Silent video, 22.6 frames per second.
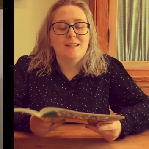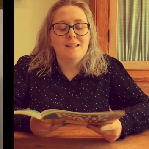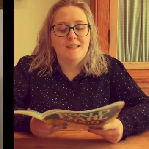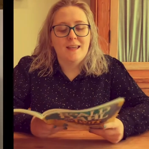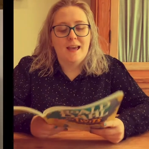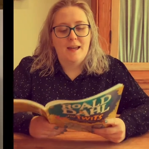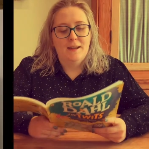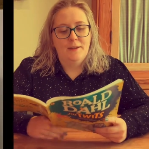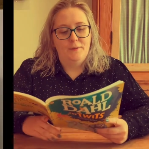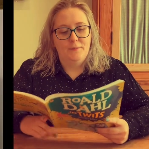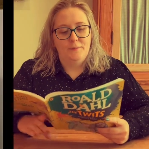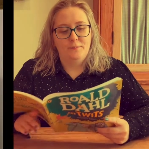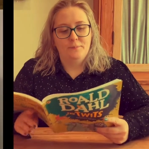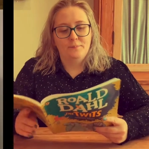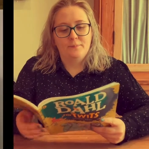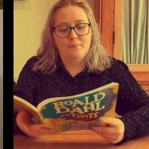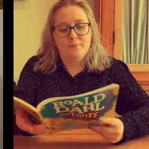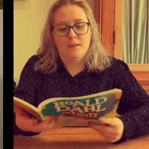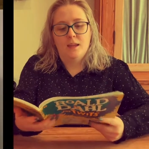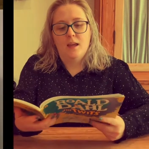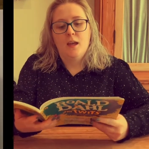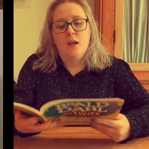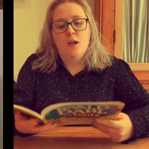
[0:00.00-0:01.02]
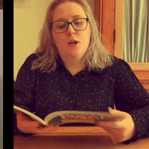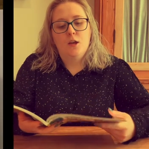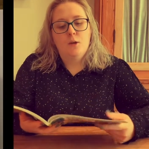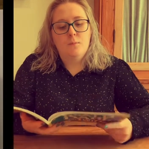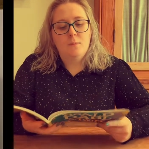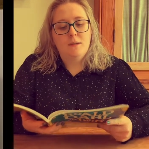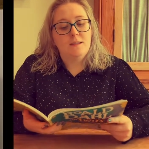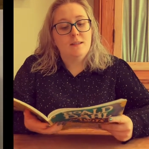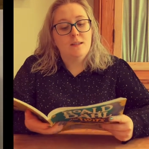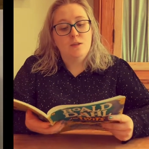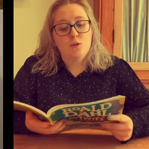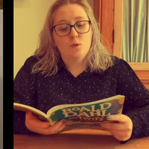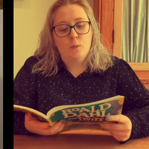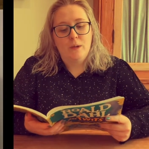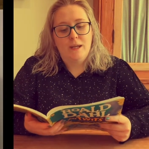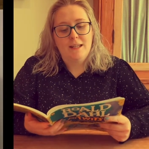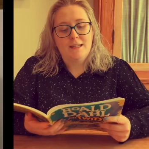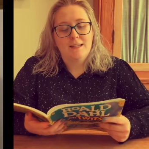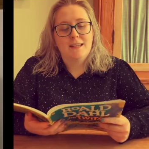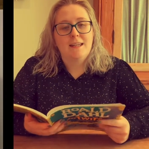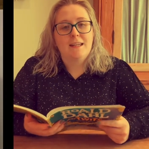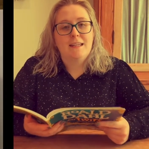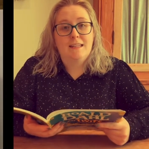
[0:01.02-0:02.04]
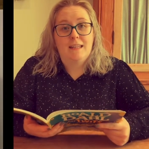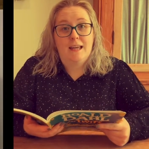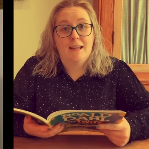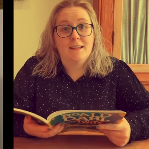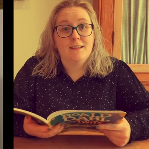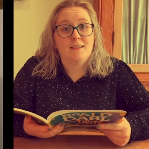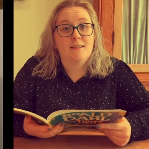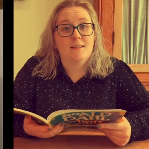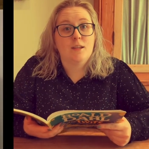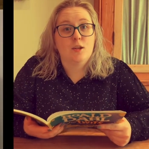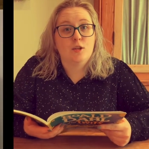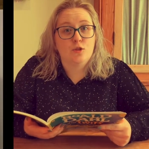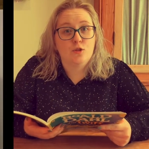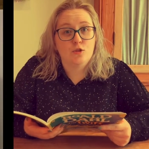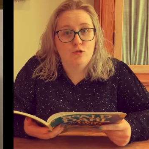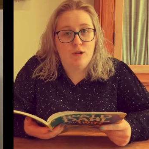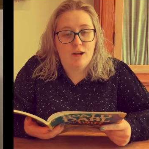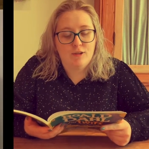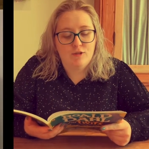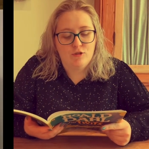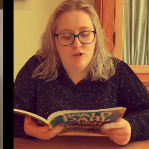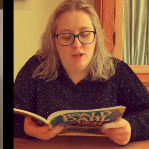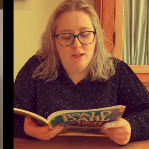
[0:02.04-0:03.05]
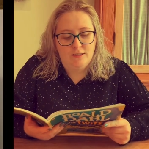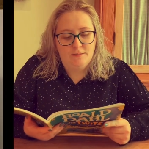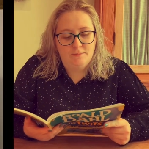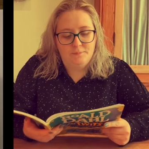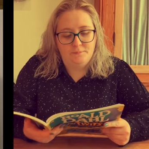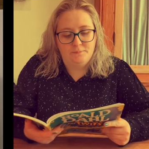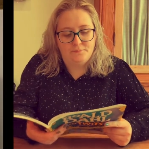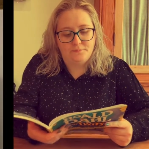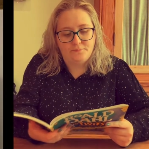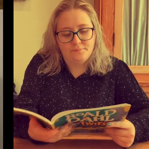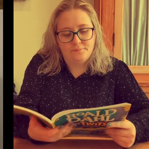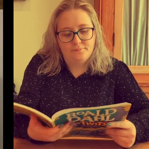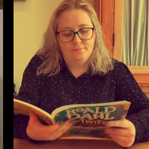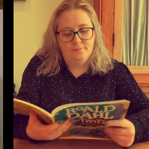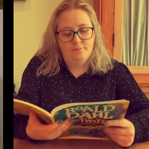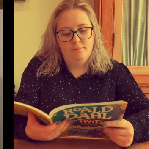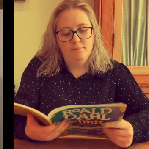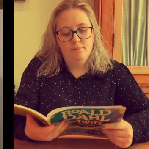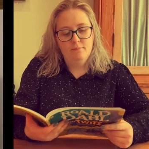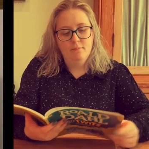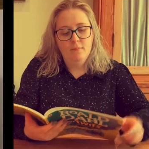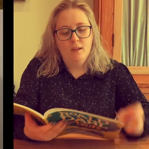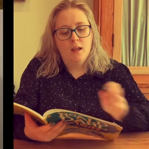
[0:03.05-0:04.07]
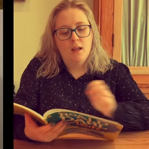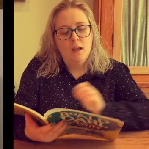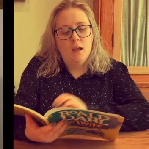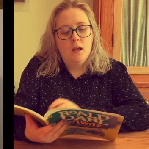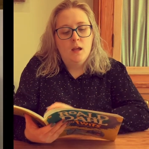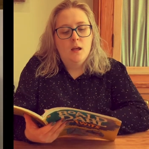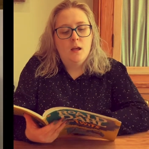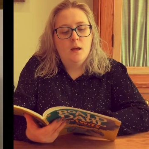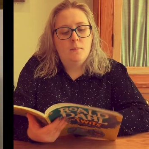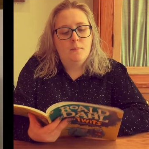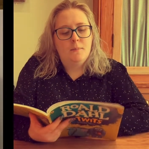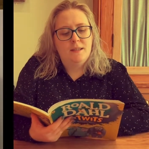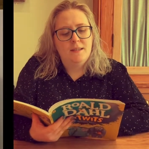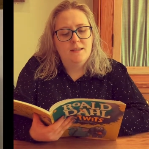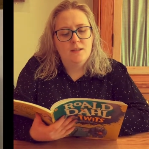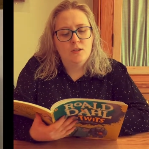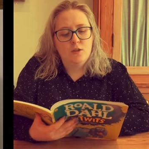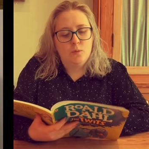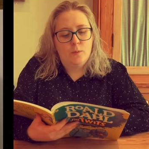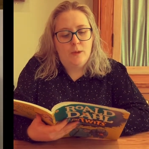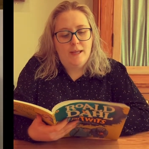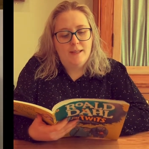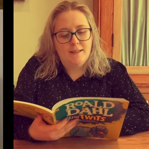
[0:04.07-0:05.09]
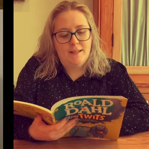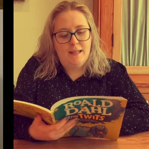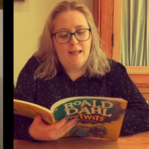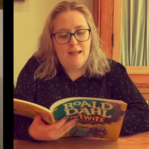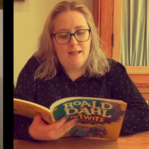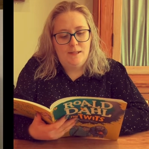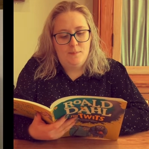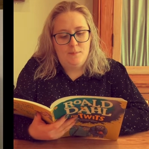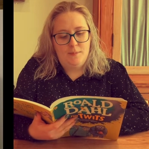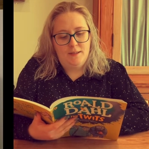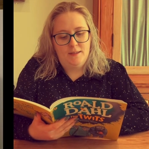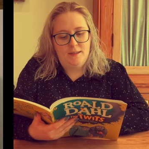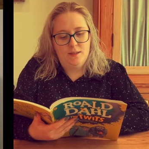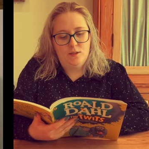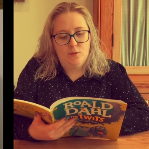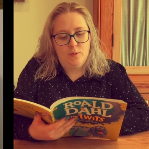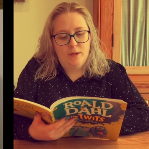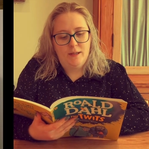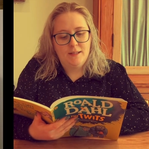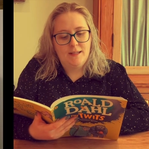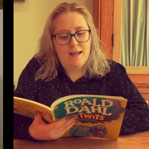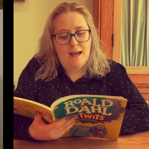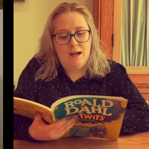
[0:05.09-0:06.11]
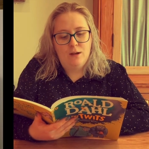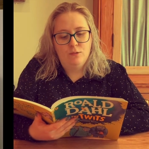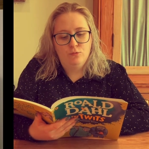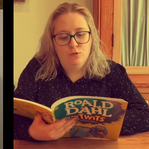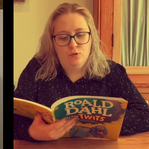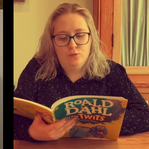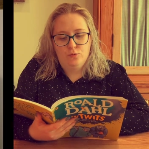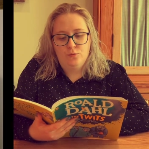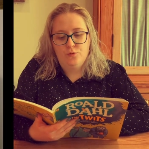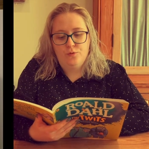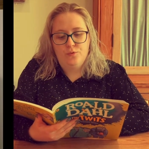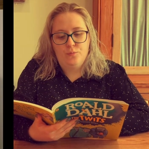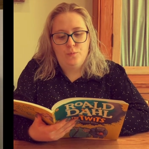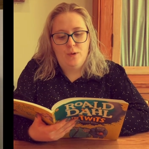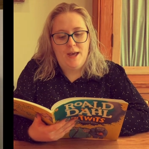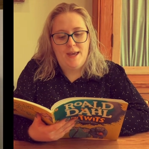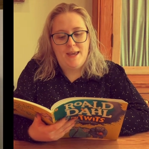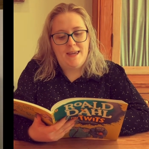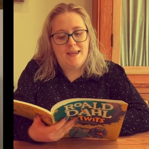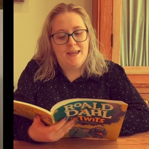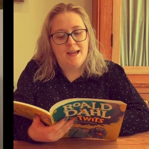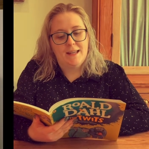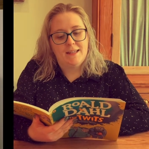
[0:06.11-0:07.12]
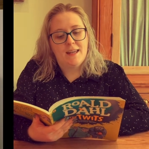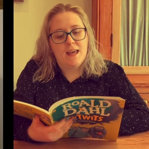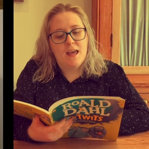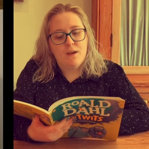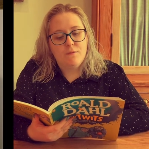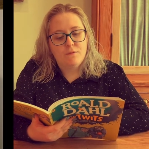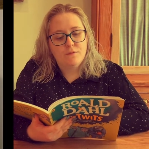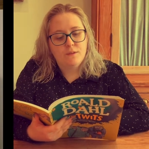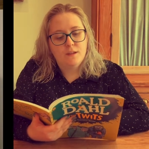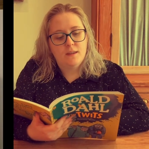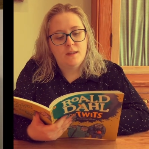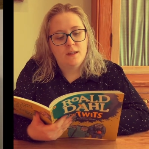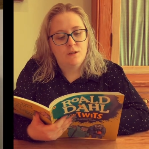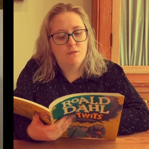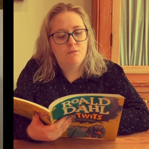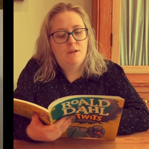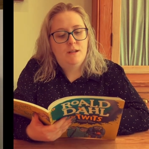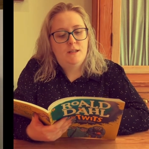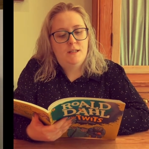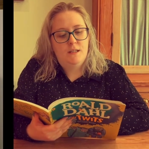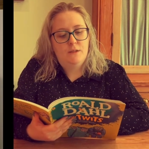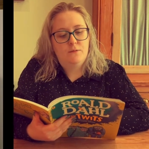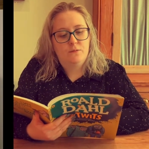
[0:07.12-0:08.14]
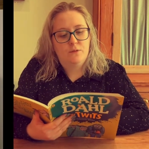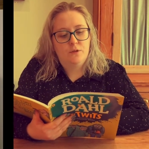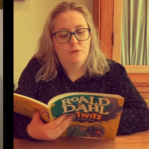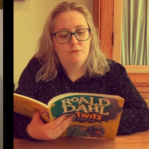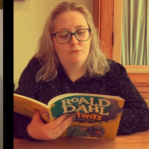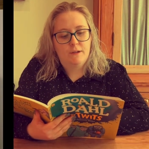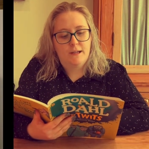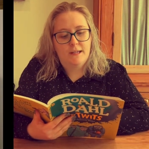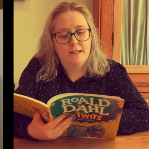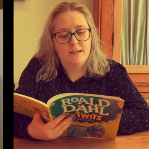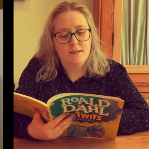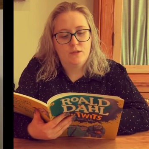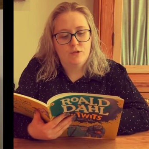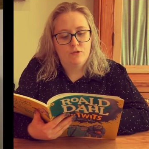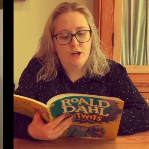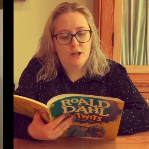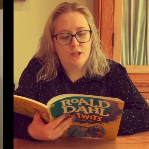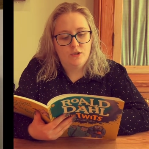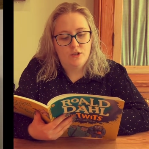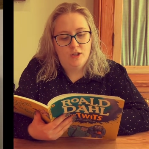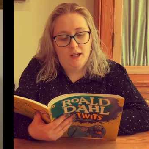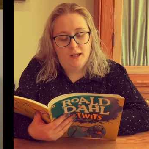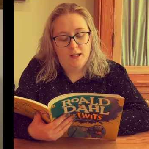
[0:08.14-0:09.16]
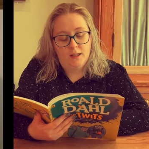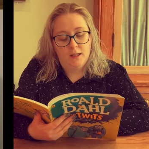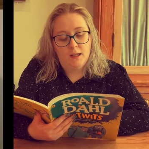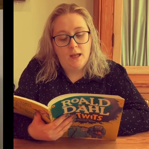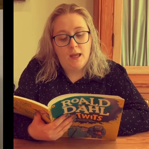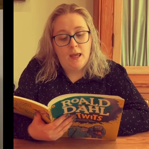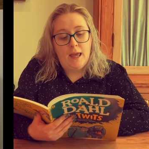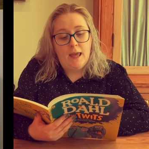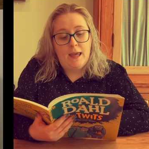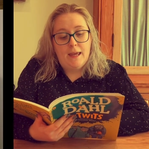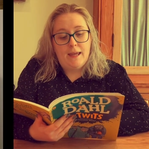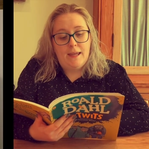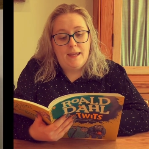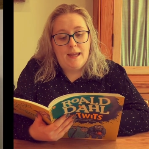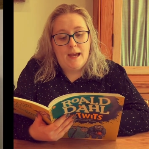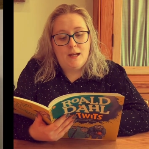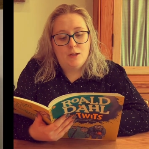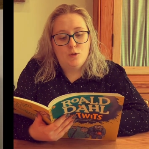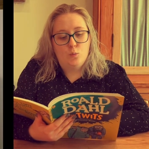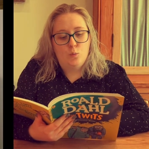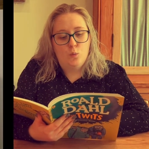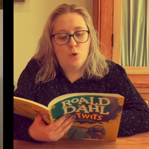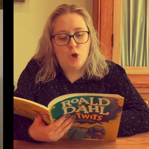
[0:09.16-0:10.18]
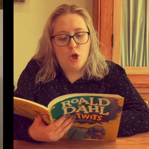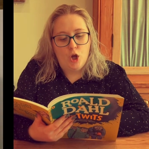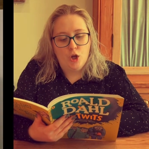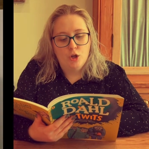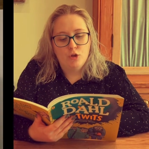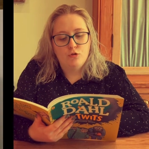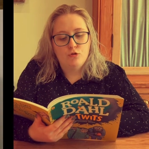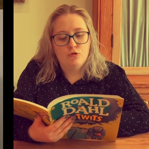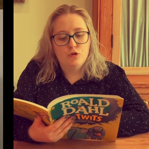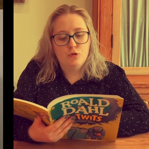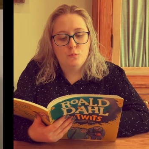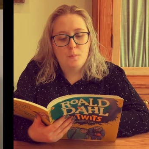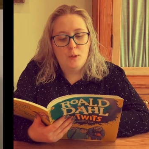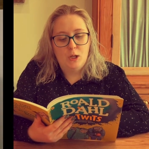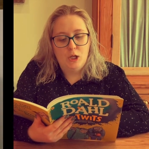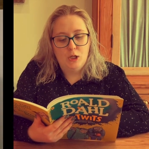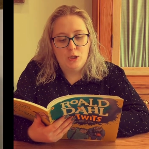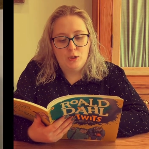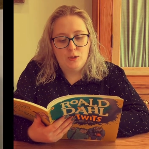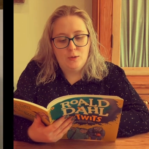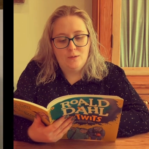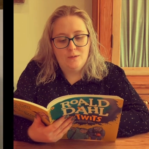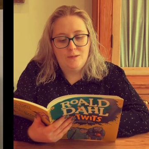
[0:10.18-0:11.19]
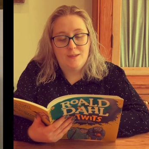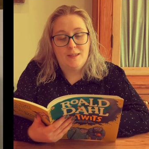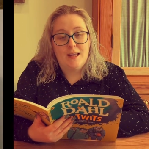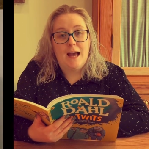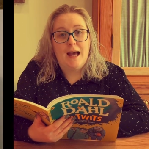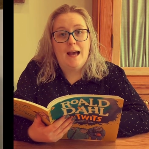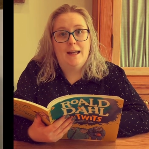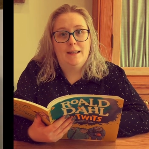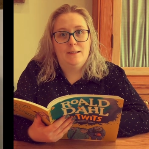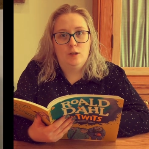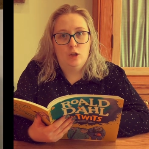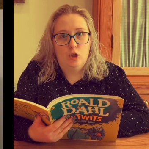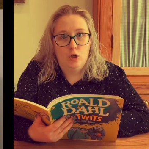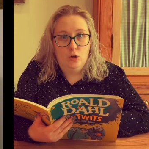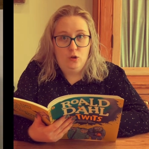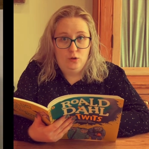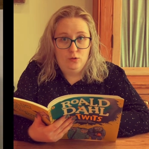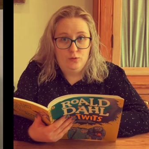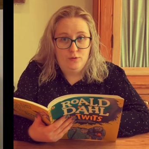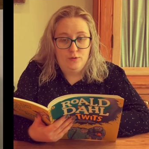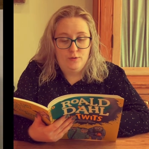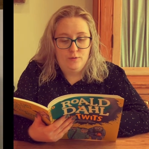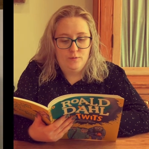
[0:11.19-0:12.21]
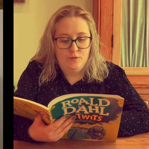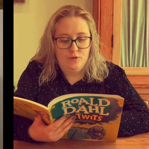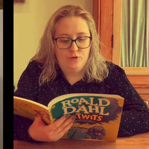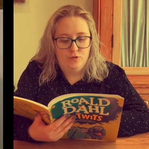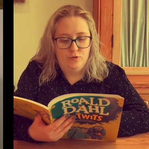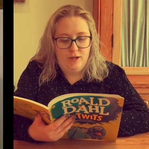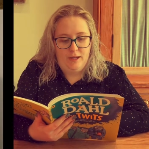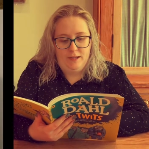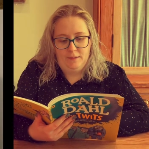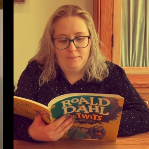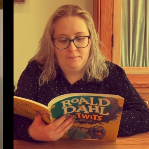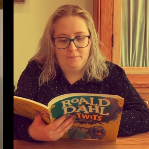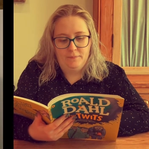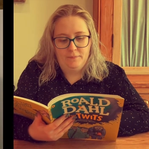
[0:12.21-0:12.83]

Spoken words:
10, Mrs. Twit gets a stretching. Mr. Twit led Mrs. Twit outdoors where he had everything ready for the great stretching. He had 100 balloons and lots of string.